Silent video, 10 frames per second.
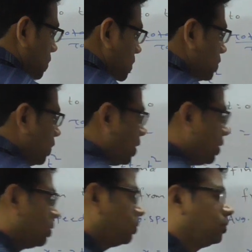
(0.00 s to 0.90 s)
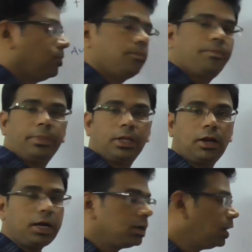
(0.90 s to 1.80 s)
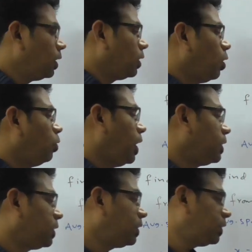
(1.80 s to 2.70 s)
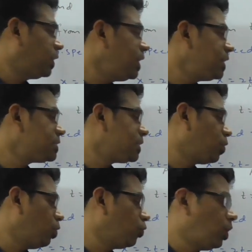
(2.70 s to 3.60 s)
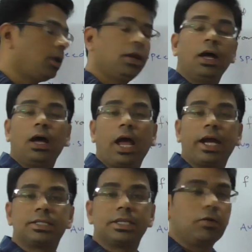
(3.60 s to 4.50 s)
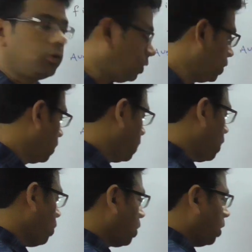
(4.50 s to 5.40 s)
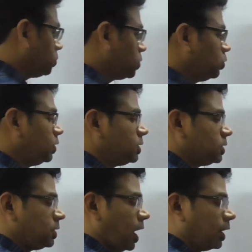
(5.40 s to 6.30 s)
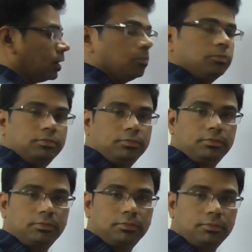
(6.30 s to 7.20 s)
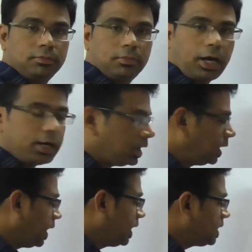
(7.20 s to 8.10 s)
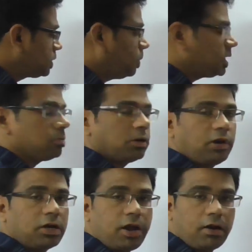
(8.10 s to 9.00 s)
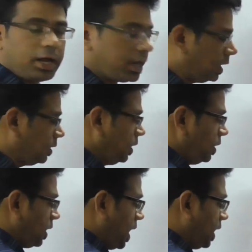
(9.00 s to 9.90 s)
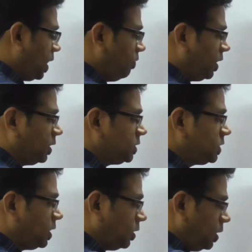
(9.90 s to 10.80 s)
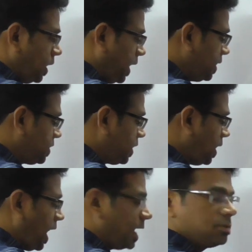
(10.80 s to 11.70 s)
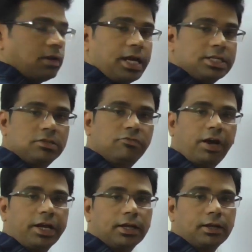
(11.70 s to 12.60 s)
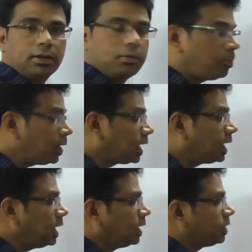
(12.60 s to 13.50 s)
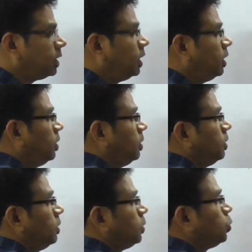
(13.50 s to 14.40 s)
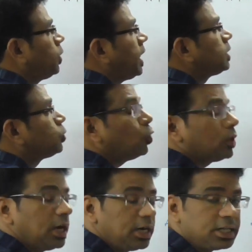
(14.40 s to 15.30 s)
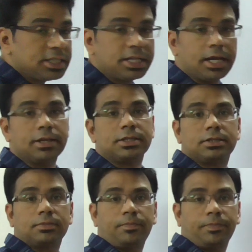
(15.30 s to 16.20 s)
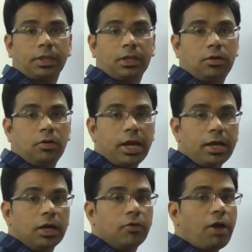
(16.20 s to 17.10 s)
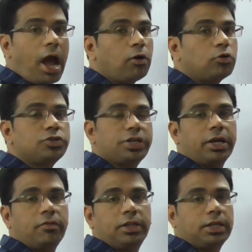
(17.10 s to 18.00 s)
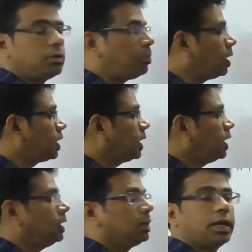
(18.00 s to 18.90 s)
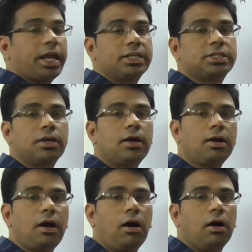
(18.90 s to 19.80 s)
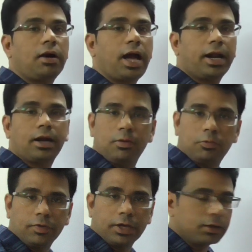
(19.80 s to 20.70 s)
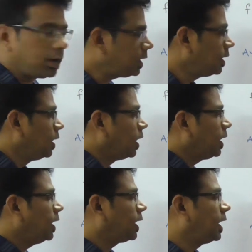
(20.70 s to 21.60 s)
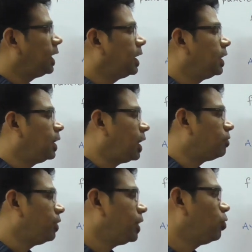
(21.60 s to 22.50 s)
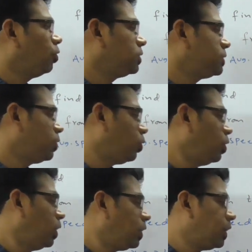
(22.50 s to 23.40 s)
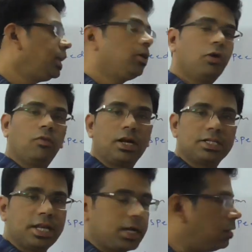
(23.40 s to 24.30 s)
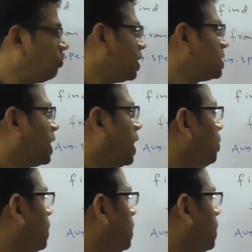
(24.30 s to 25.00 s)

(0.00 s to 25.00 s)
This is 1. Right? Now at t is equal to 1, x equal to 1. Now comes to this diagram. Right? In displacement, what we have taken, directly we consider initial as well as final. But here, to get total distance, okay, we have to check whether the particle takes turn or directly moving. Right? Here clearly at v equal 0, t equal 1 second. 1 second